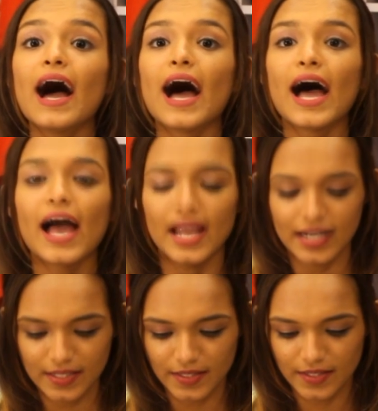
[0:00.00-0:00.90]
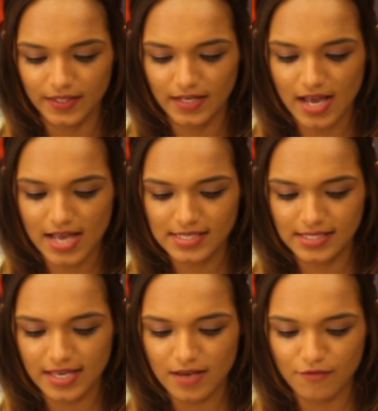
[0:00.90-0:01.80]
And the
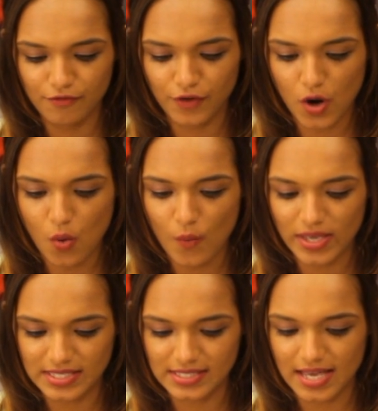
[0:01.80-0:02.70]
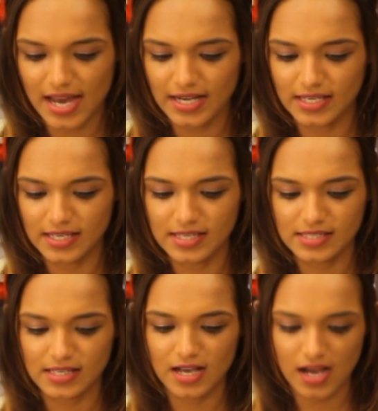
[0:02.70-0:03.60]
last thing from Westside
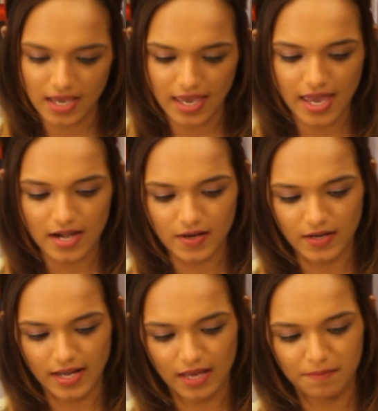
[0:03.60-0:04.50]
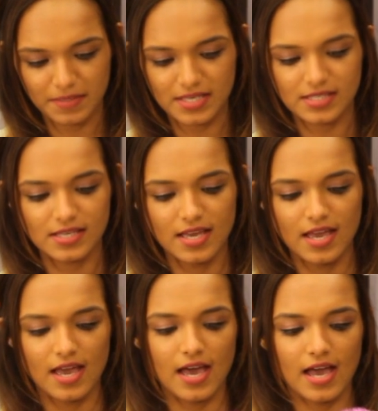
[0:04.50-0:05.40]
is again a neck piece,
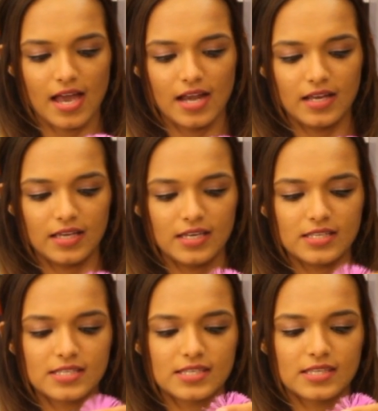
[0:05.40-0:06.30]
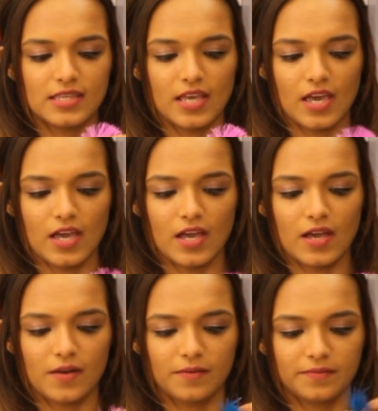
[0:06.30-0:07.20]
and it's
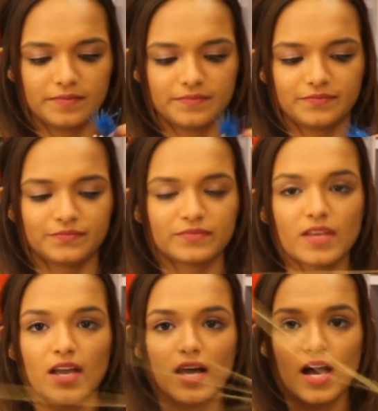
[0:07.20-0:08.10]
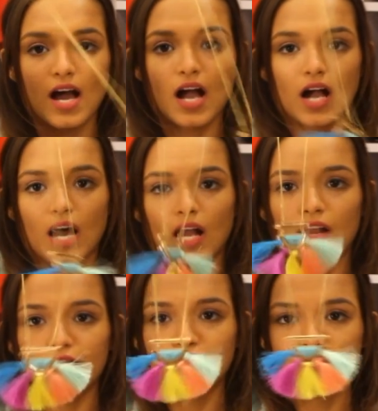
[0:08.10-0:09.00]
their
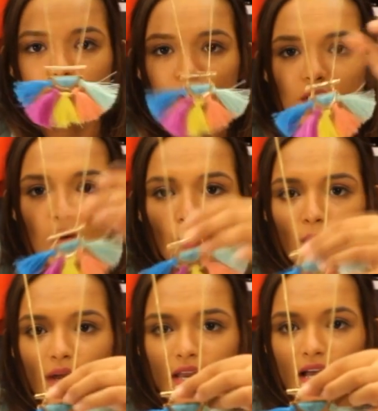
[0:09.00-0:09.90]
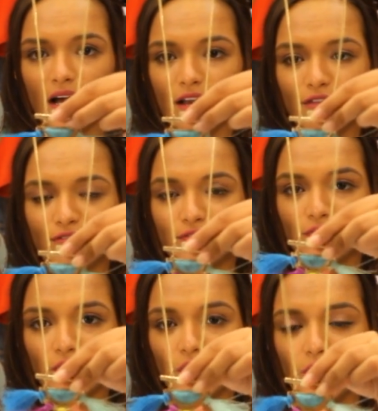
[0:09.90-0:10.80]
colorful, very
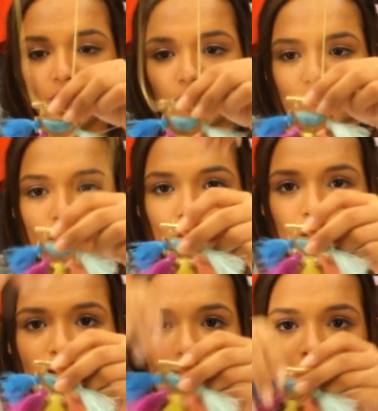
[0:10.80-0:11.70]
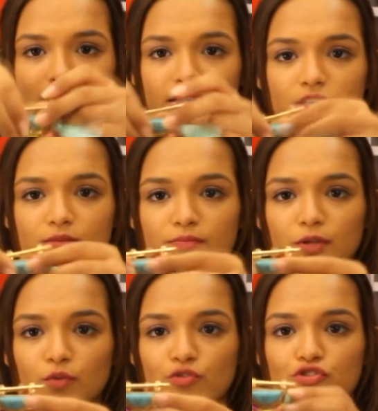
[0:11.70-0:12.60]
colorful, you know, it has this
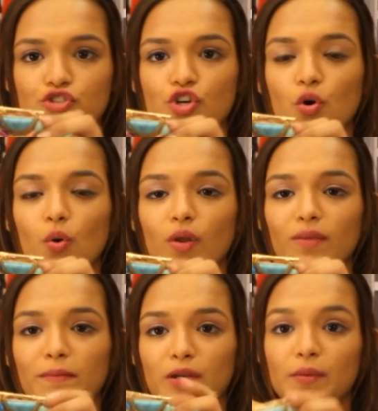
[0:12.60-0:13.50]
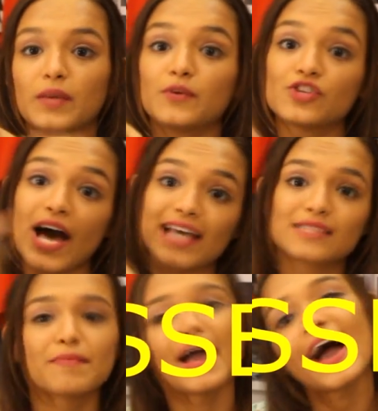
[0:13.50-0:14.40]
blue stone in the between, which
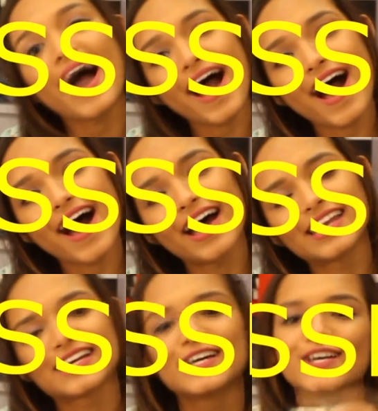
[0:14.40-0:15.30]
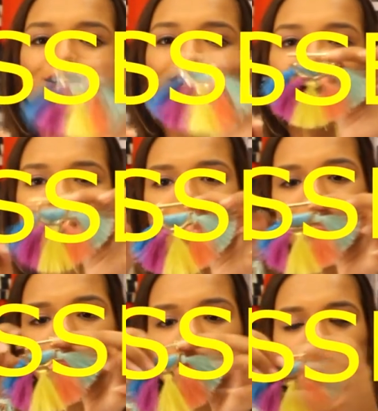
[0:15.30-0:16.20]
has my heart,
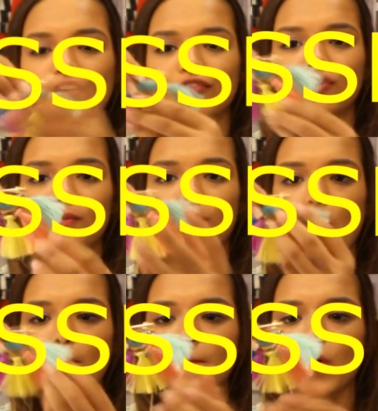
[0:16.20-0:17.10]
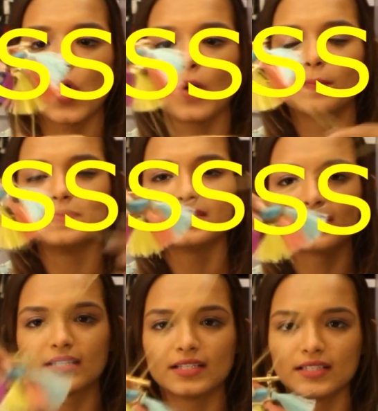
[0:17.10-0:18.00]
and the colorful
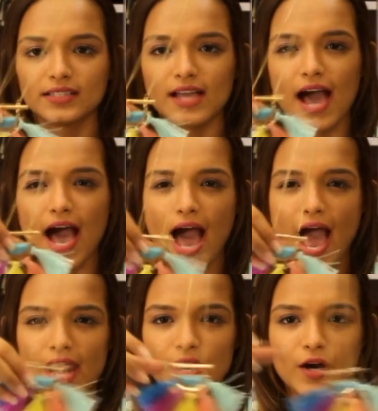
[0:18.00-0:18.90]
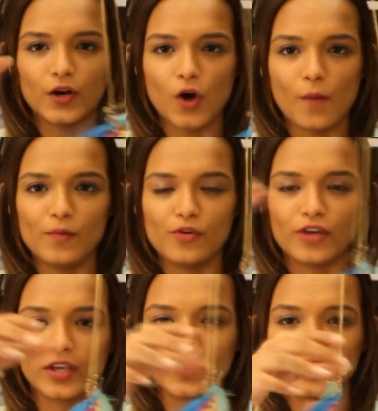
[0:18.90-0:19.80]
pom-poms, and a normal
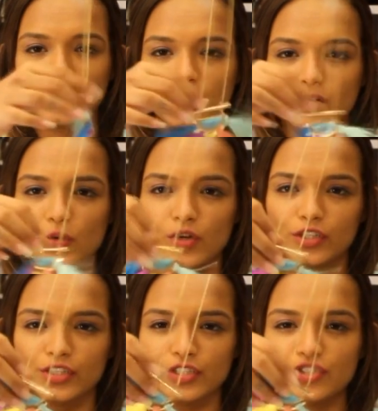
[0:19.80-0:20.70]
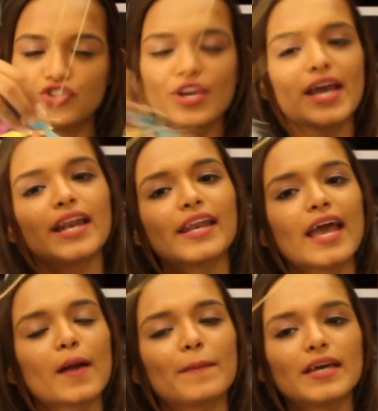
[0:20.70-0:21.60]
regular golden chain
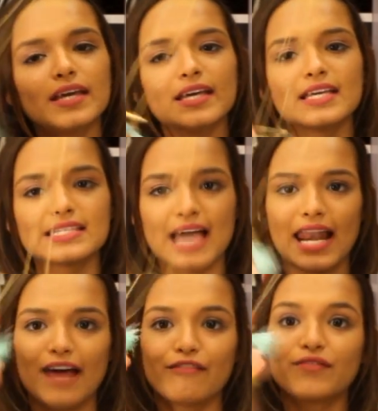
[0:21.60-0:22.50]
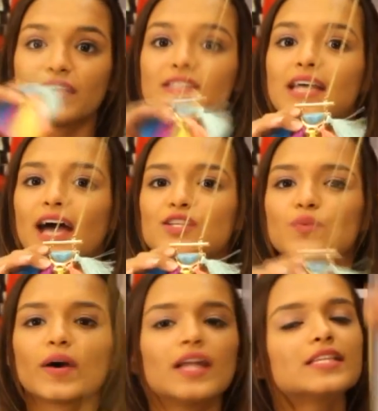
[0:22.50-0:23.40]
neck piece. I love this
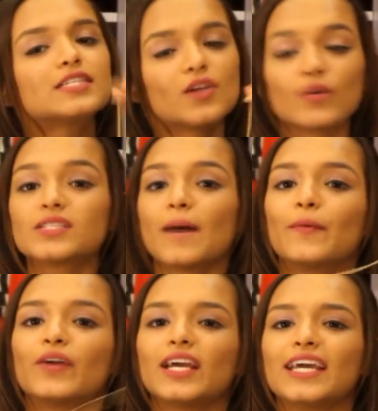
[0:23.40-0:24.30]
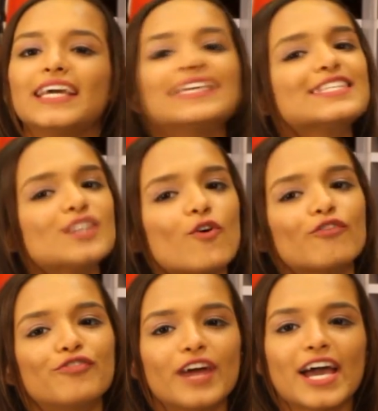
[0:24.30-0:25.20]
as well. So summery, so
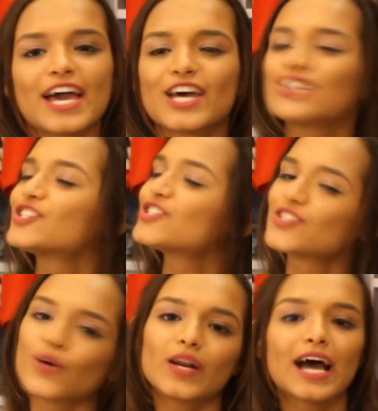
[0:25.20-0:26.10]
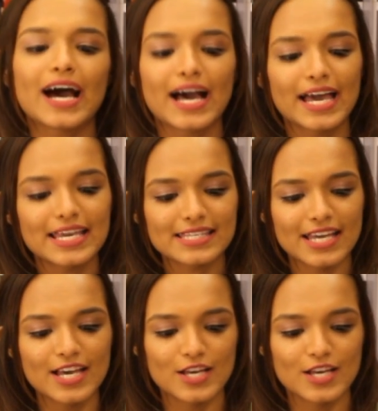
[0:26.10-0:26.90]
fresh, so nice.